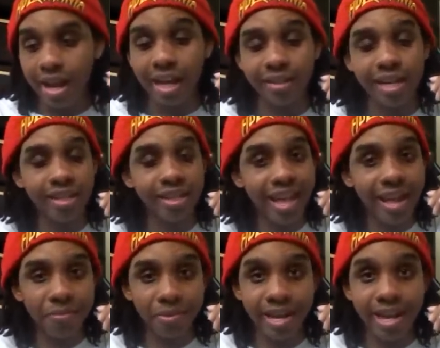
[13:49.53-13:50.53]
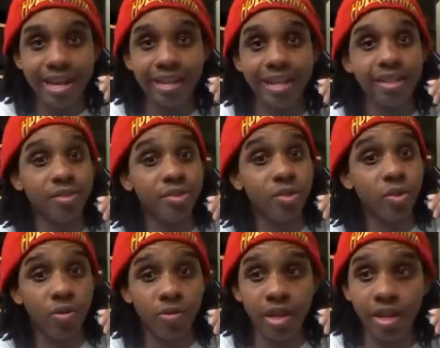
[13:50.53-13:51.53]
I like the gameplay. I like the
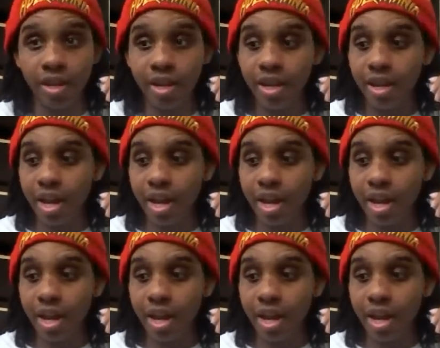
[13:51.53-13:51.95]
story.